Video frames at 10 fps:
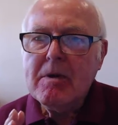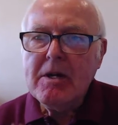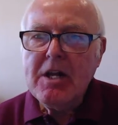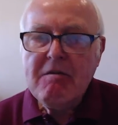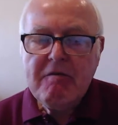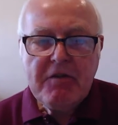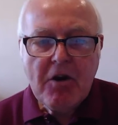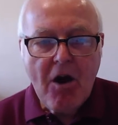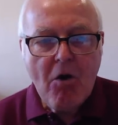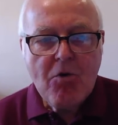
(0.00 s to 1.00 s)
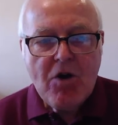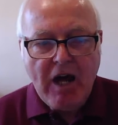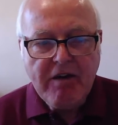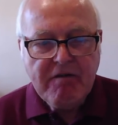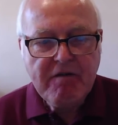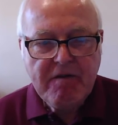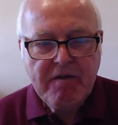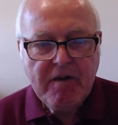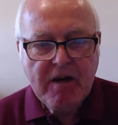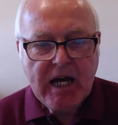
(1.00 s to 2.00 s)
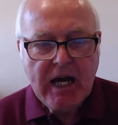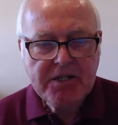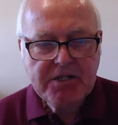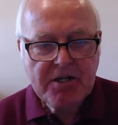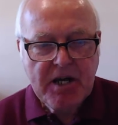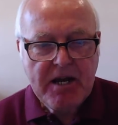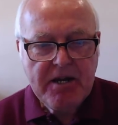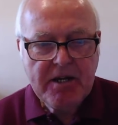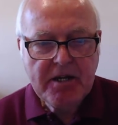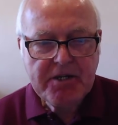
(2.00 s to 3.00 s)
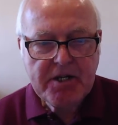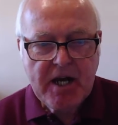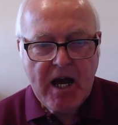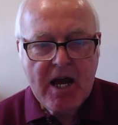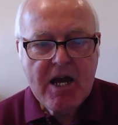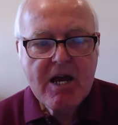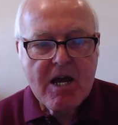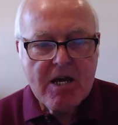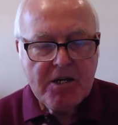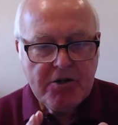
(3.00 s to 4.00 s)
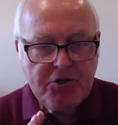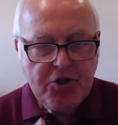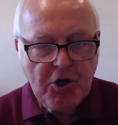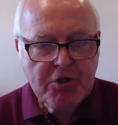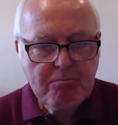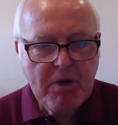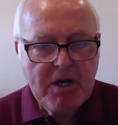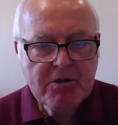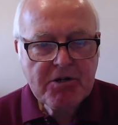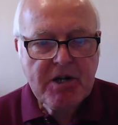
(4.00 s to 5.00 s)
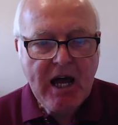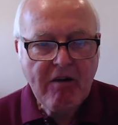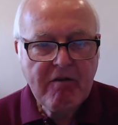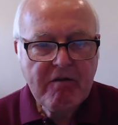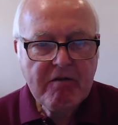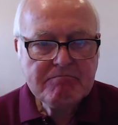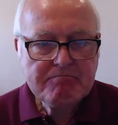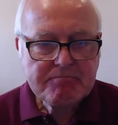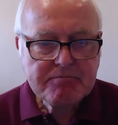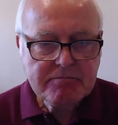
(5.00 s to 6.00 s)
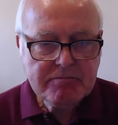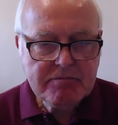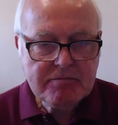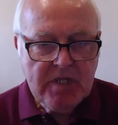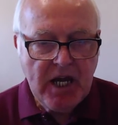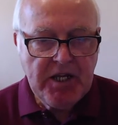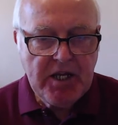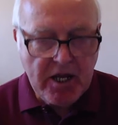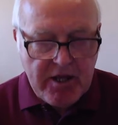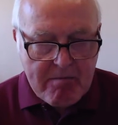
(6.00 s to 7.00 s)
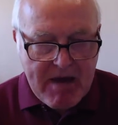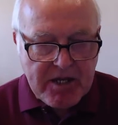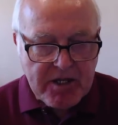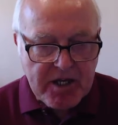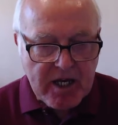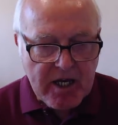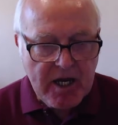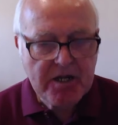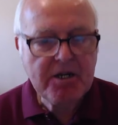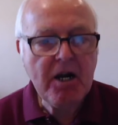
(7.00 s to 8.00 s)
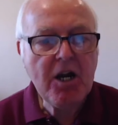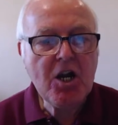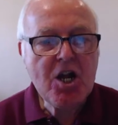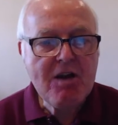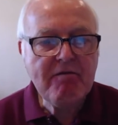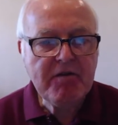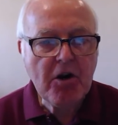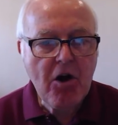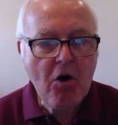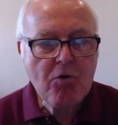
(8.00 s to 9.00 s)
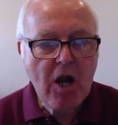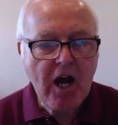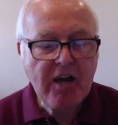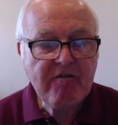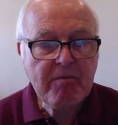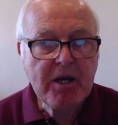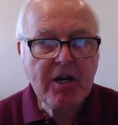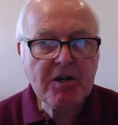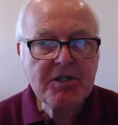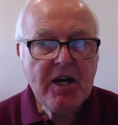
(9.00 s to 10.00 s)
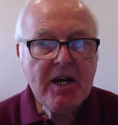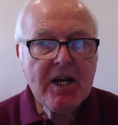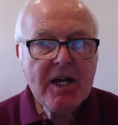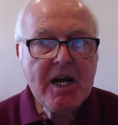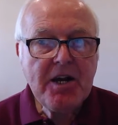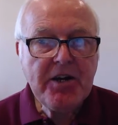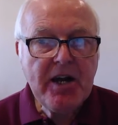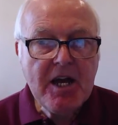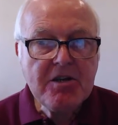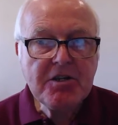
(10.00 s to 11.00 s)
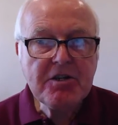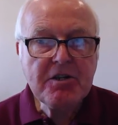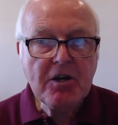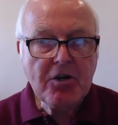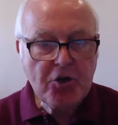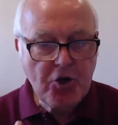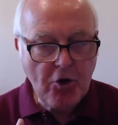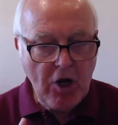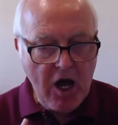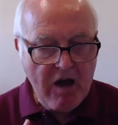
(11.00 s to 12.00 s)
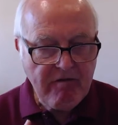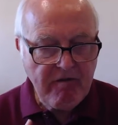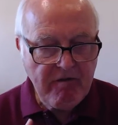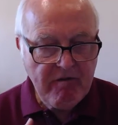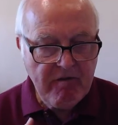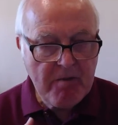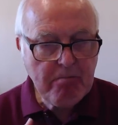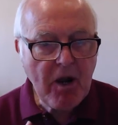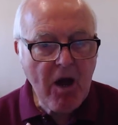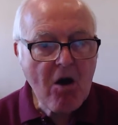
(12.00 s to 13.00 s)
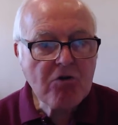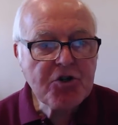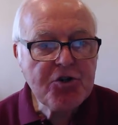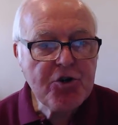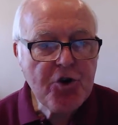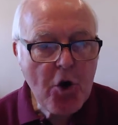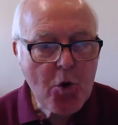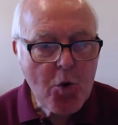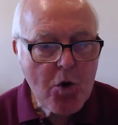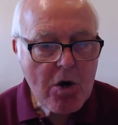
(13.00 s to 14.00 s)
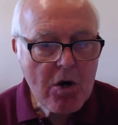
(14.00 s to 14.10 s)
Live your own life. As I said the other day, just be yourself. And the other main thing is live your own life, because it is your life. It belongs to you.